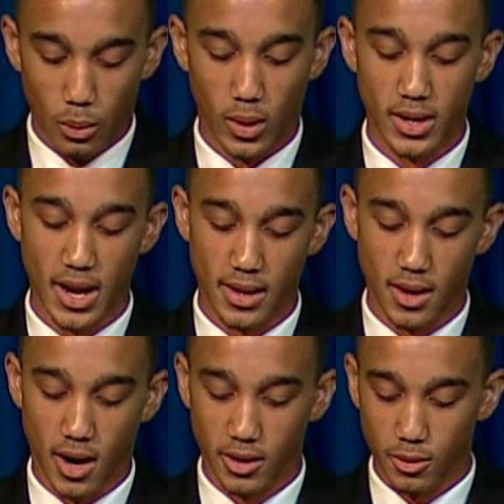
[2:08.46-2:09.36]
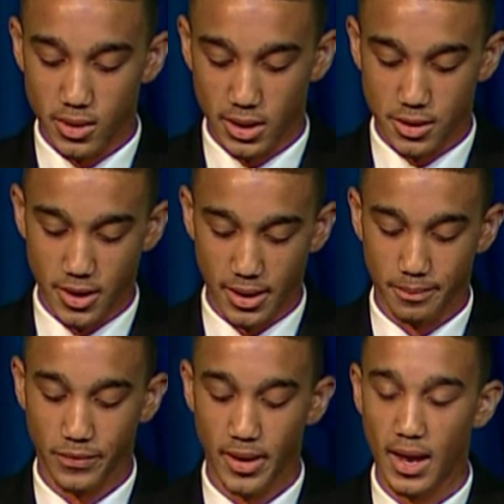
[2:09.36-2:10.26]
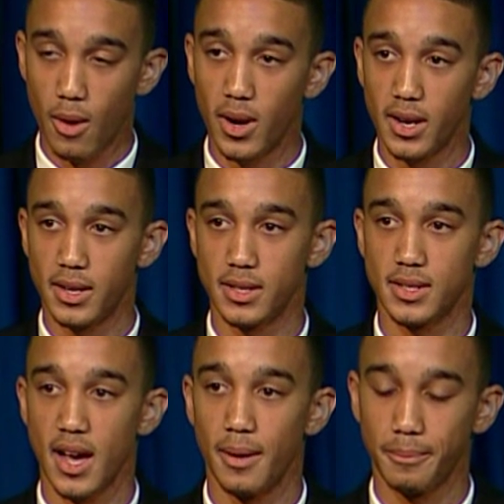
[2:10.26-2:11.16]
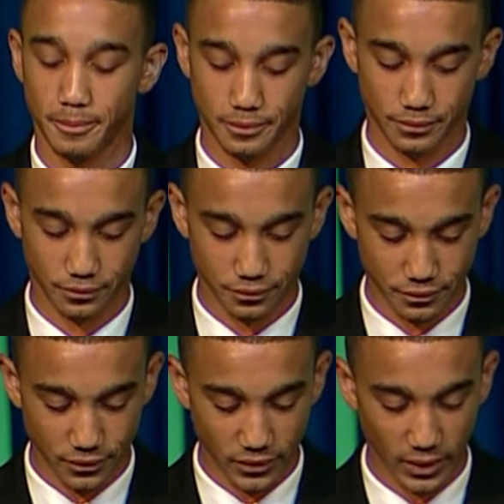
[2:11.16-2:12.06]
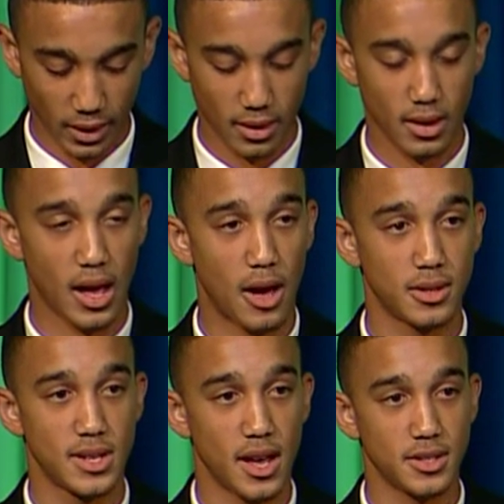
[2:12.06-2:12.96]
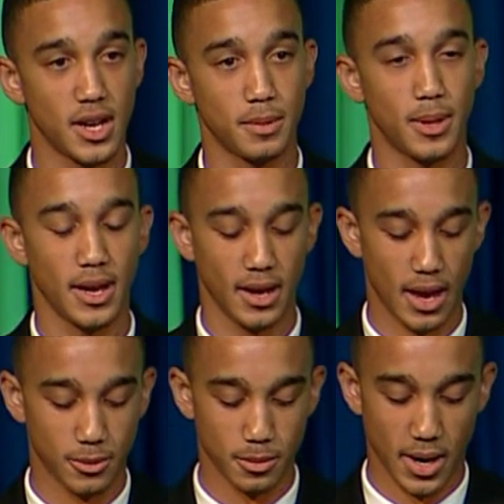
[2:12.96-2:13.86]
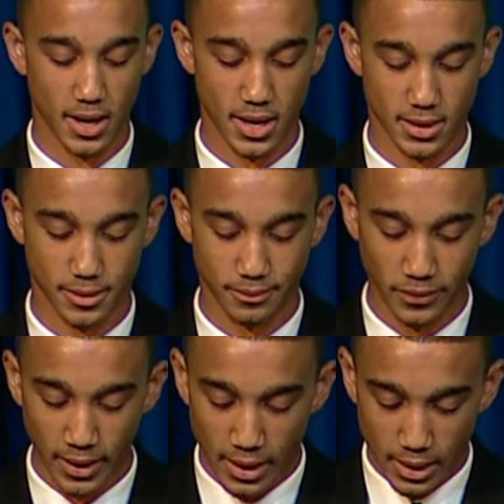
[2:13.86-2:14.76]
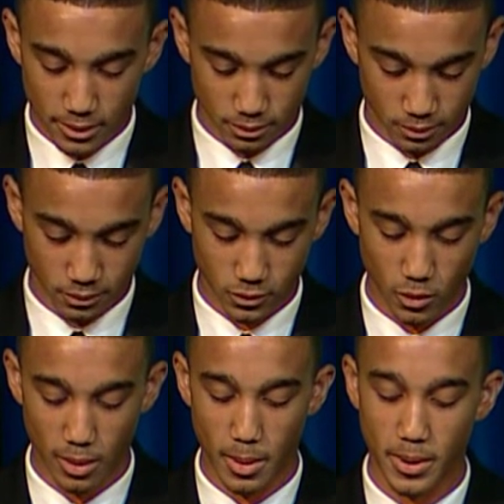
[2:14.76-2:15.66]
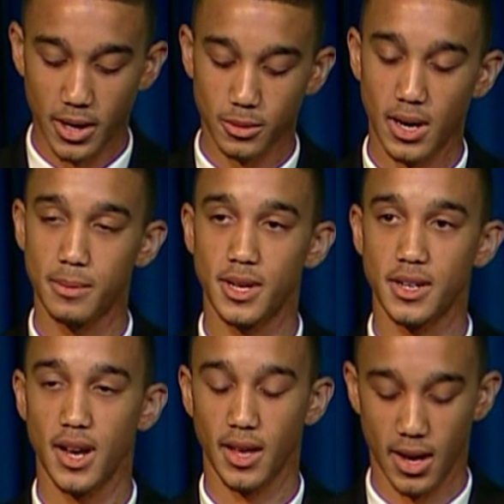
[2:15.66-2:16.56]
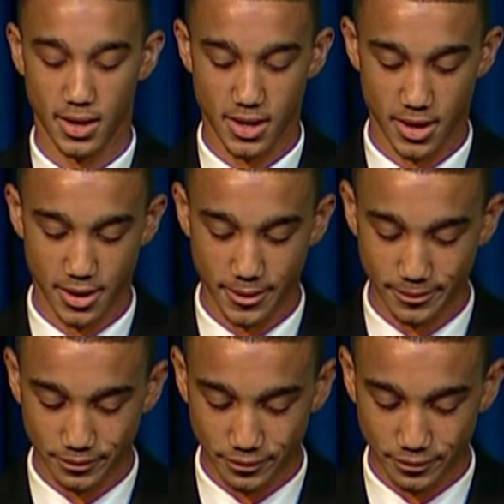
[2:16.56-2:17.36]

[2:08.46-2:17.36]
One day, the arguing was extreme, and I wanted it to stop. I was downstairs playing games with my cousin, while my parents were upstairs yelling at each other.